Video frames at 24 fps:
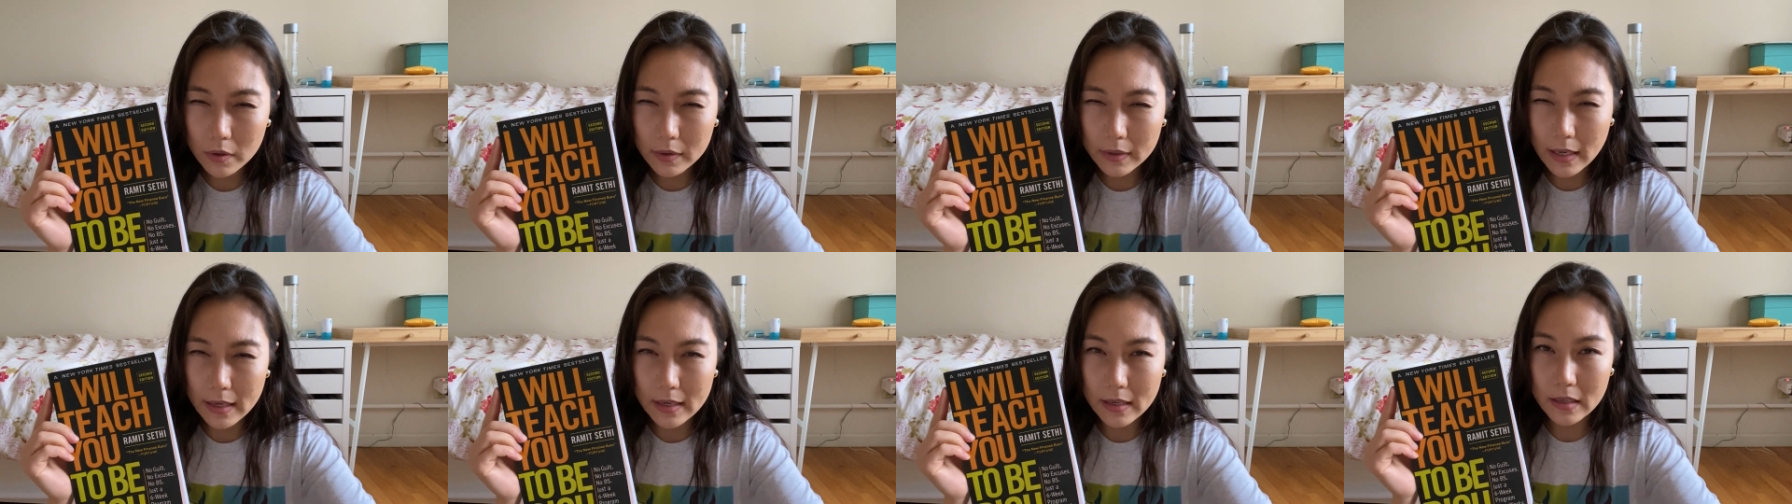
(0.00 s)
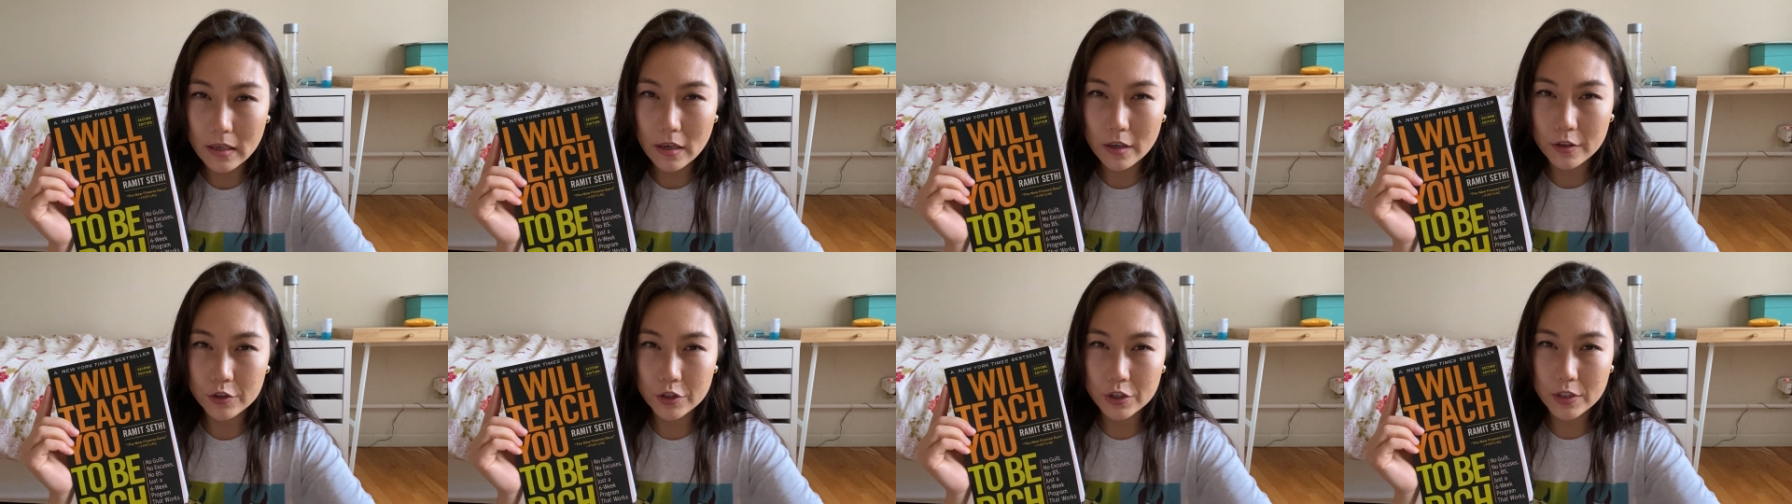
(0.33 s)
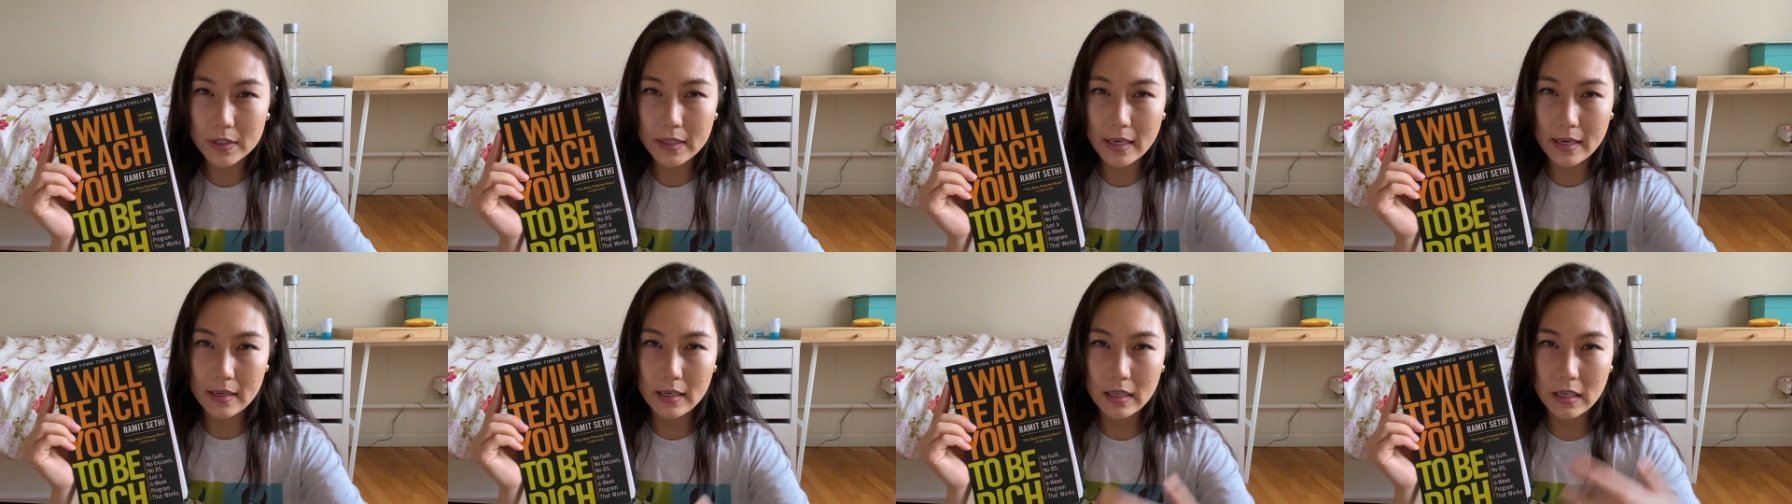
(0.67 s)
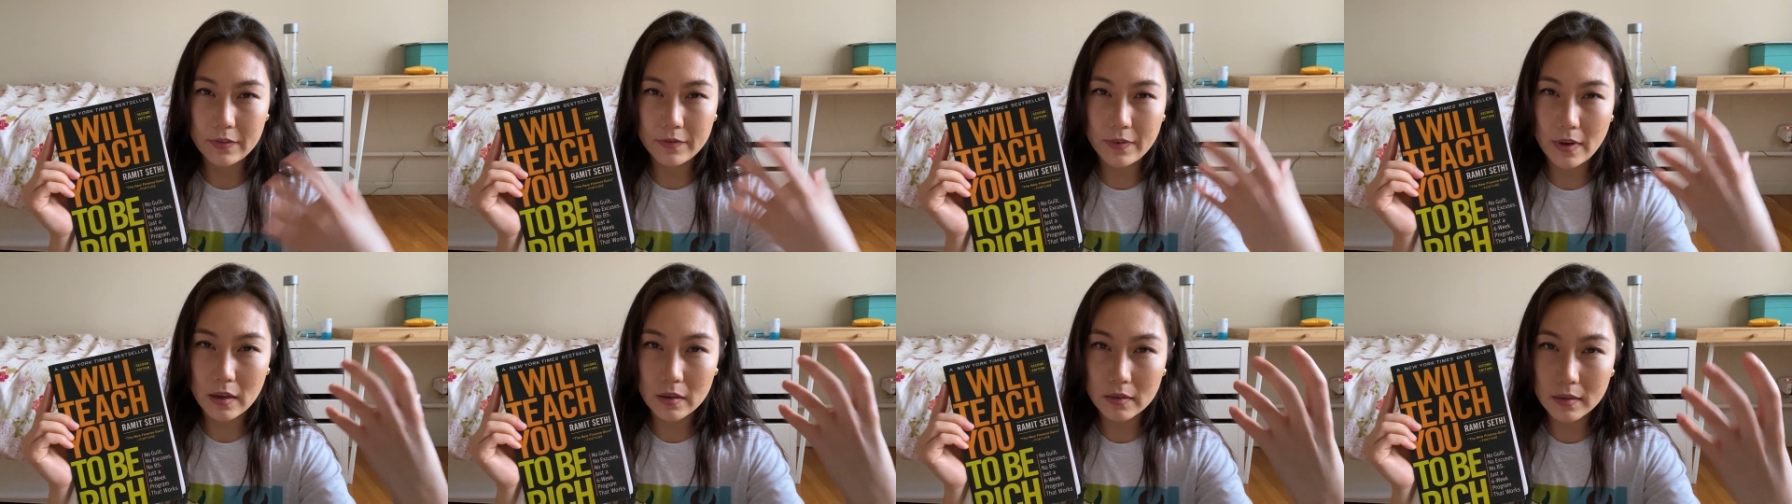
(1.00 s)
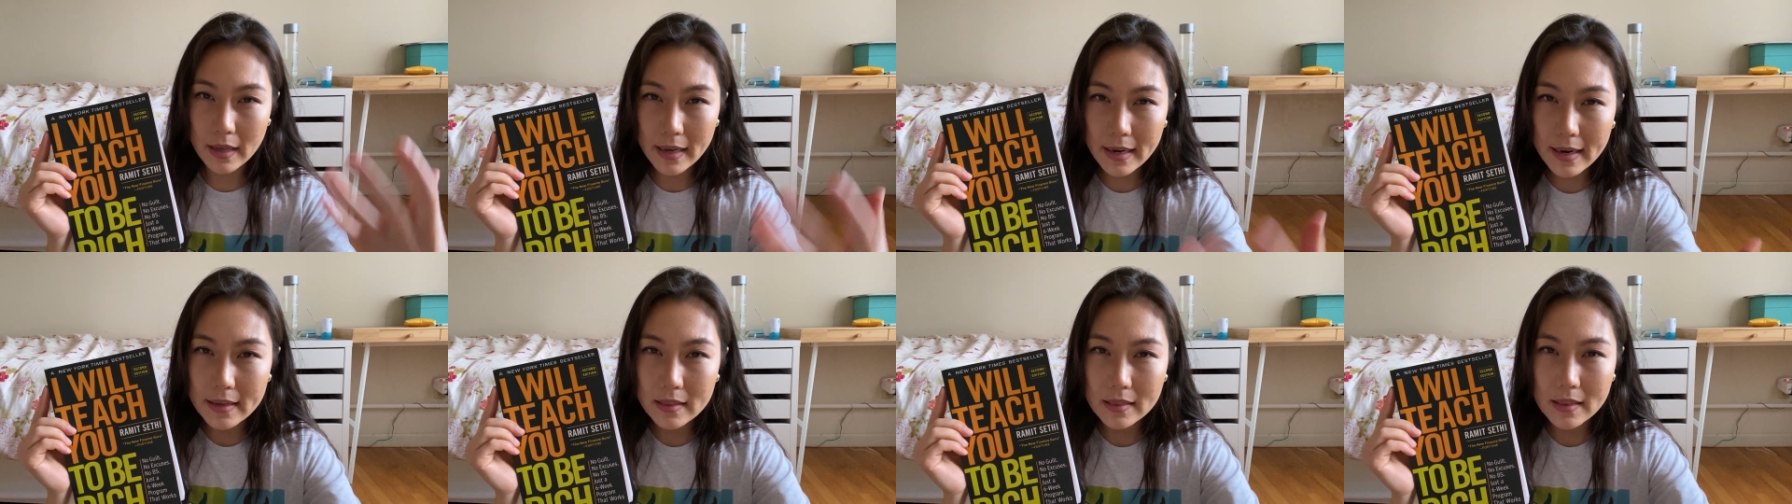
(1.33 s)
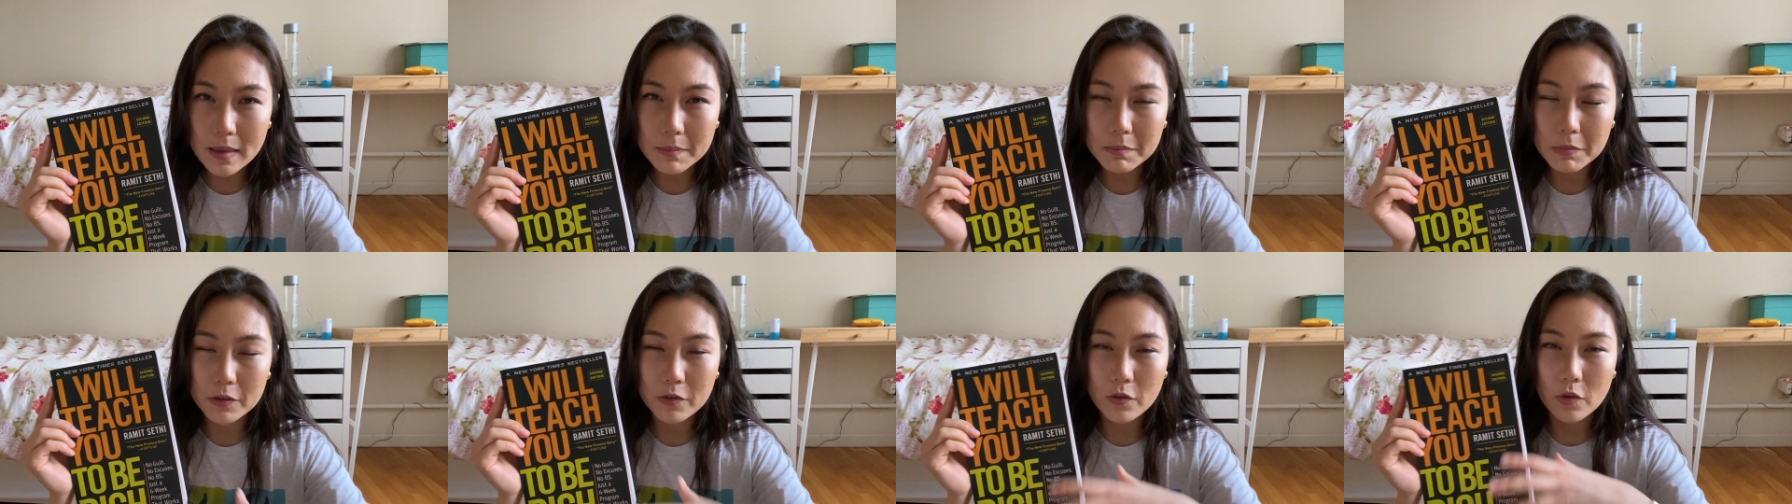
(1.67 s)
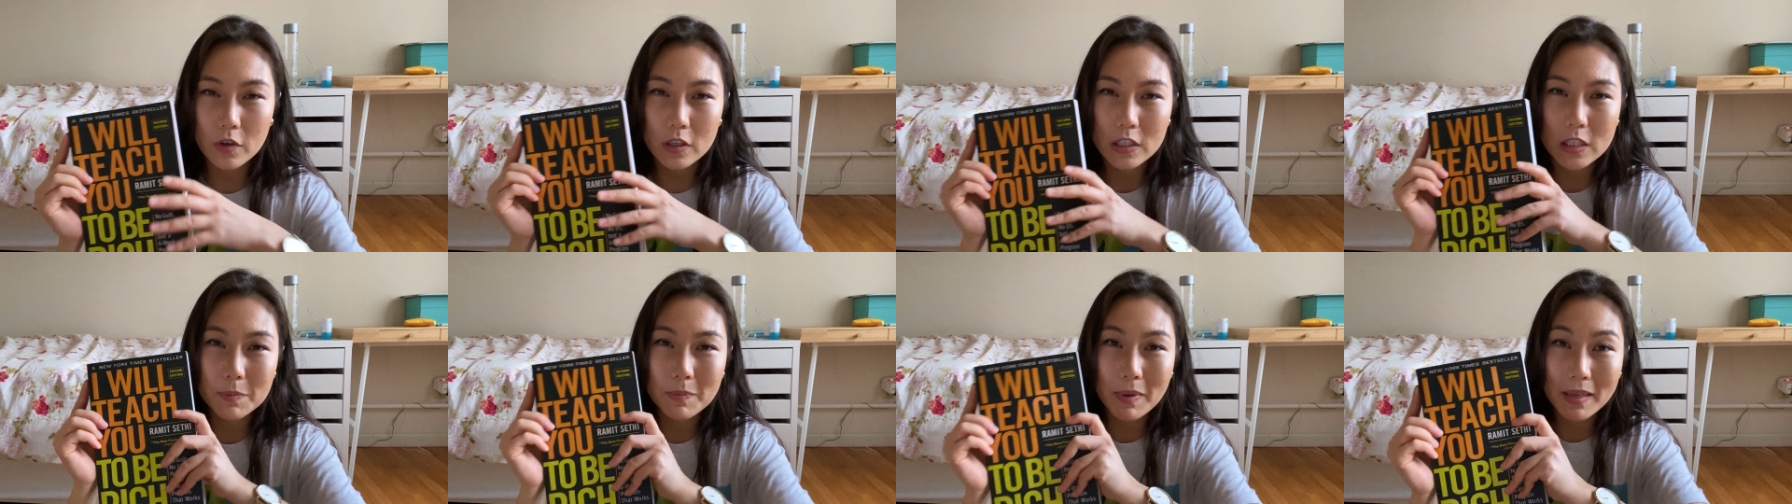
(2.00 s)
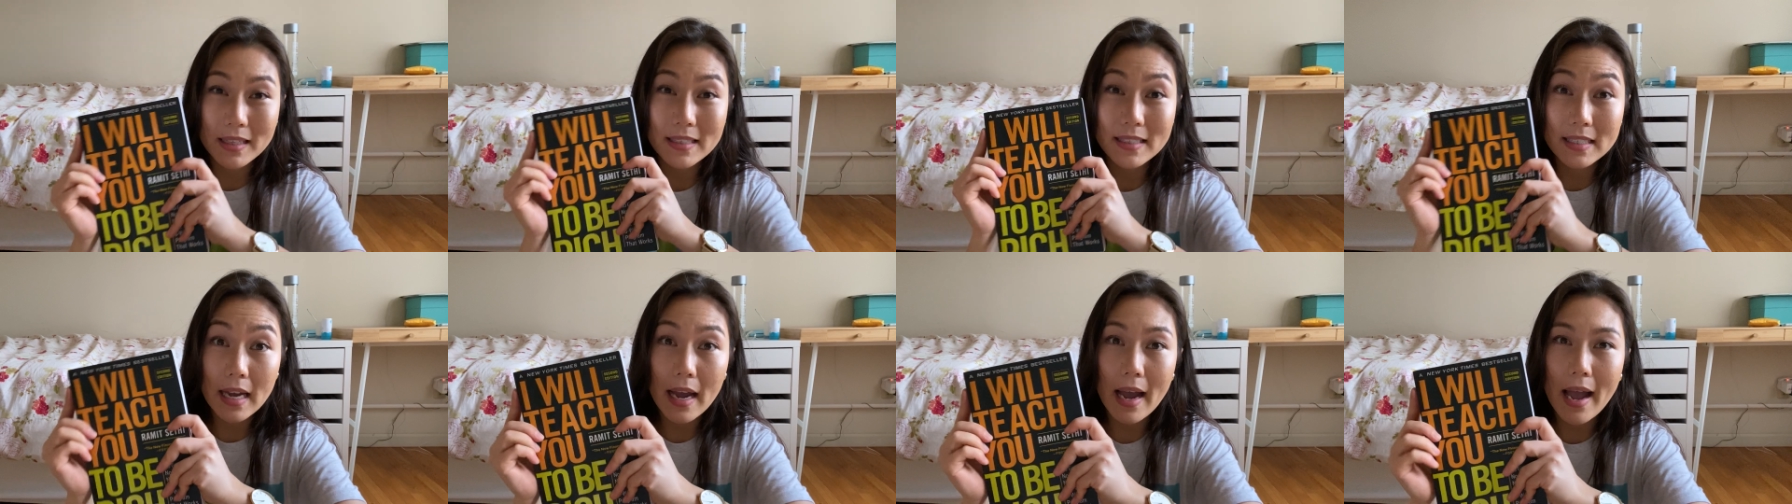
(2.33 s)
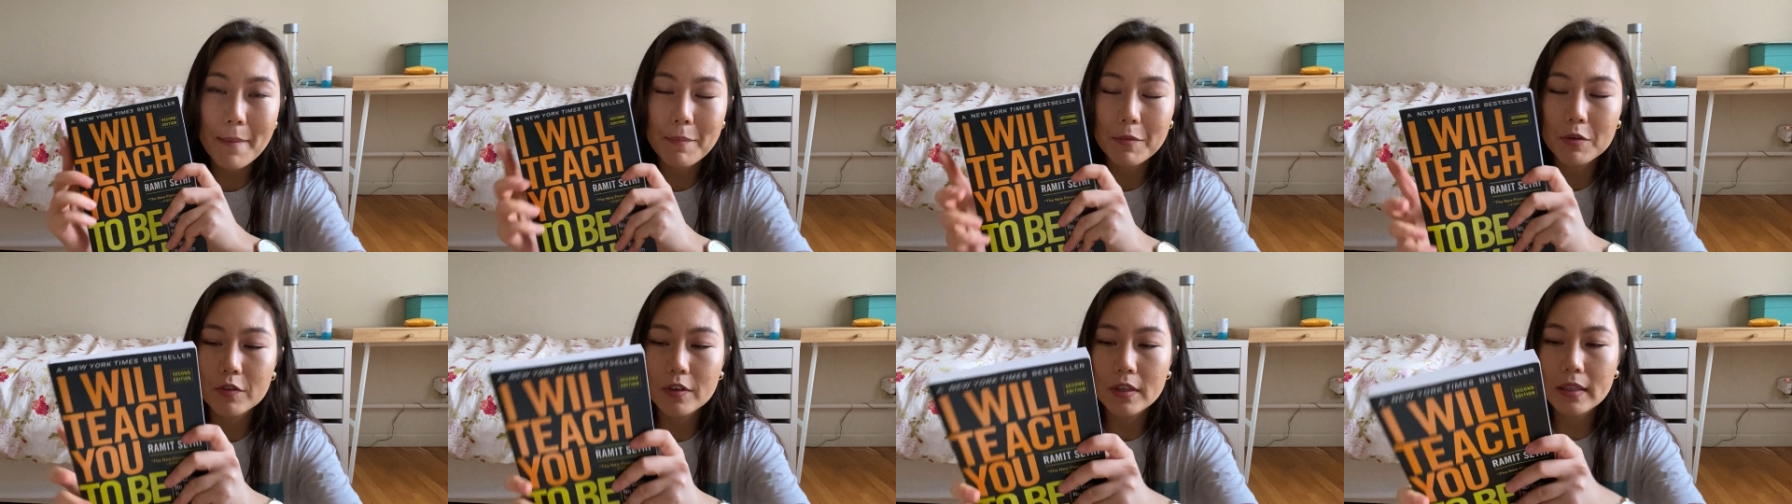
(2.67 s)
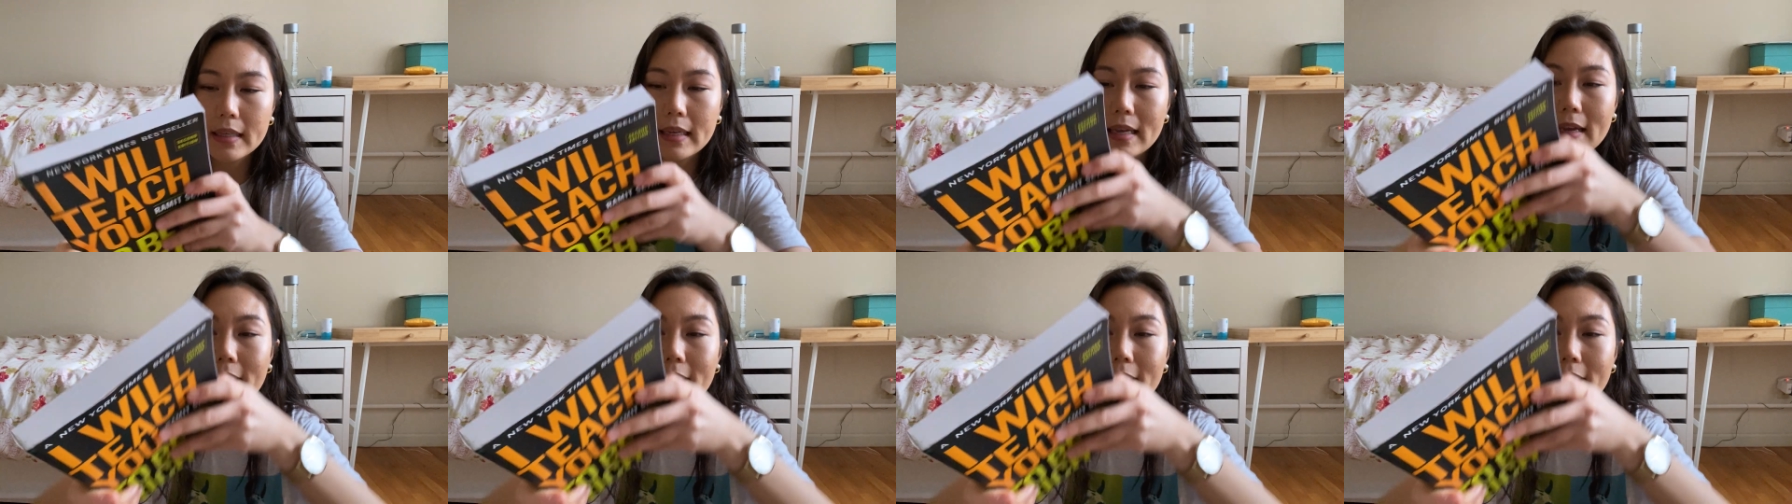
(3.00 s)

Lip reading: getting an understanding if I like them before I spend time and really